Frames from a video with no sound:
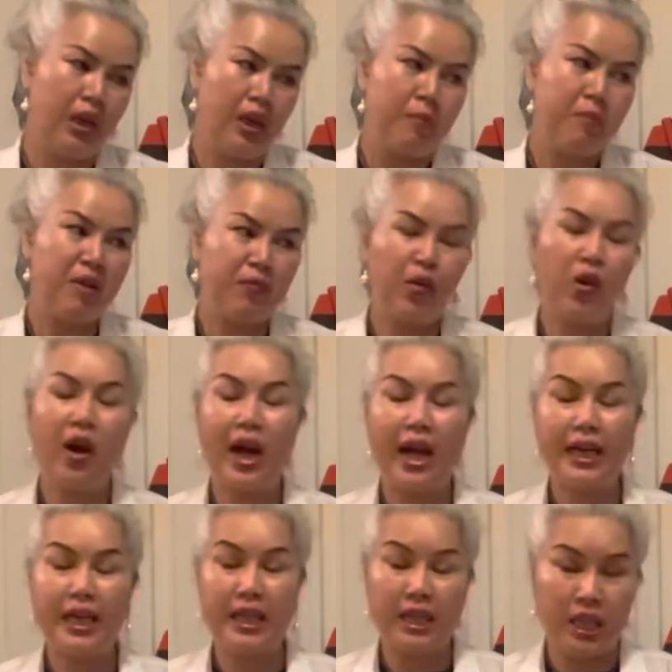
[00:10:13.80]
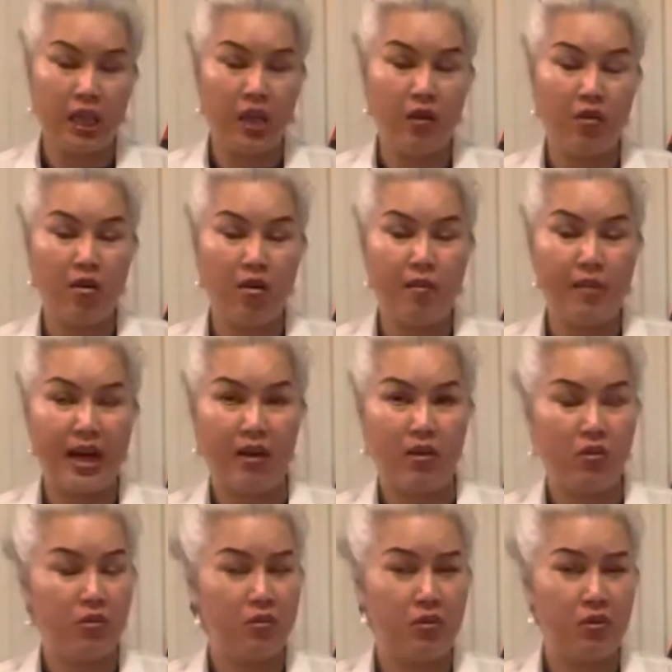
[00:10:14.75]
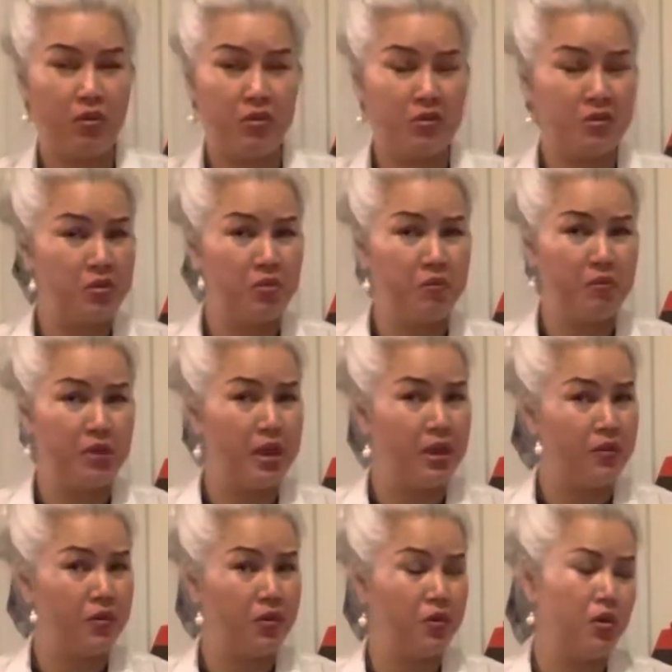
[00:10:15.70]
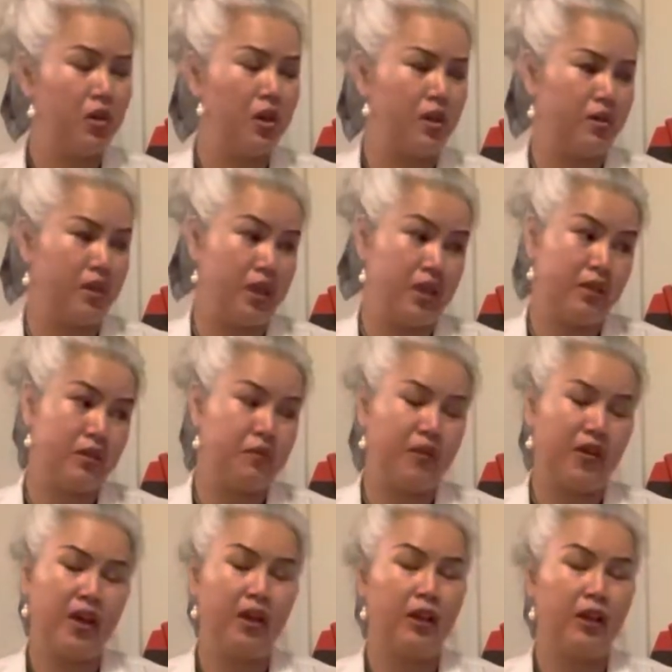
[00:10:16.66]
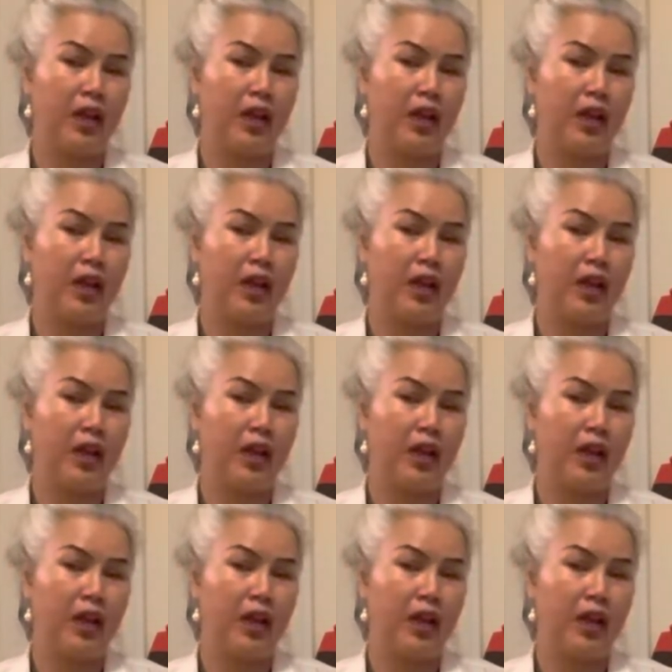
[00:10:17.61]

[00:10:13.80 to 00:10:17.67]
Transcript: Before I didn't know about YouTuber rule or this field,